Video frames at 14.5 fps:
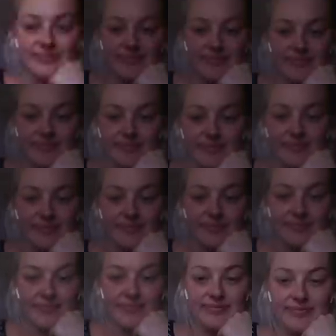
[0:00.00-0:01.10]
So if
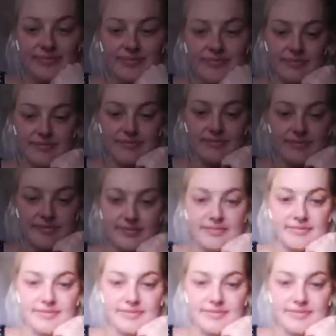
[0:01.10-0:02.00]
I share